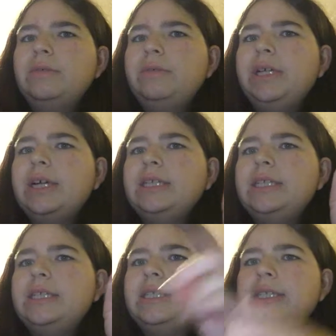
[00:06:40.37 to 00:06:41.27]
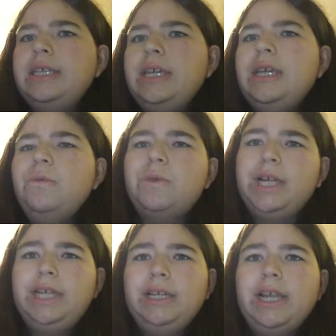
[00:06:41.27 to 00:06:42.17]
we got to see
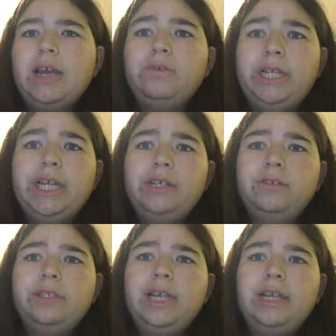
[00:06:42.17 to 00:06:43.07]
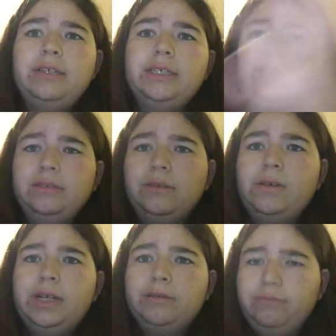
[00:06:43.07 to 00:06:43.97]
how Daniel died because
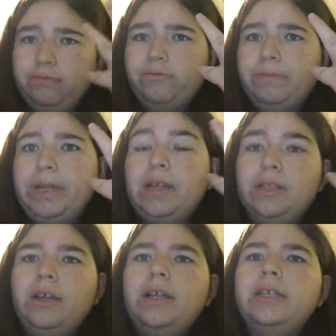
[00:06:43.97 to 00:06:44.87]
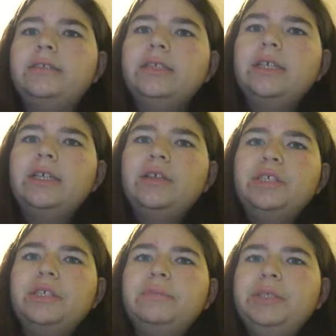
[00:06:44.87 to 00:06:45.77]
Cora ripped out his heart.
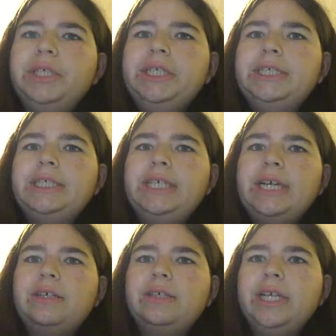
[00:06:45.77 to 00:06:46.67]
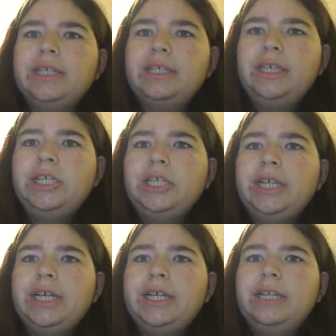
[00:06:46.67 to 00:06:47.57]
So I'm curious to see how Anastasia
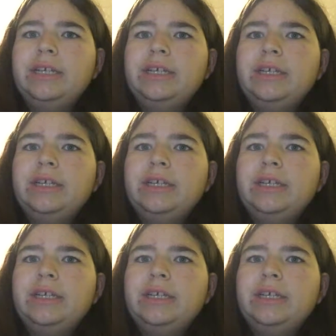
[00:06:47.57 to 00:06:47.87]
died.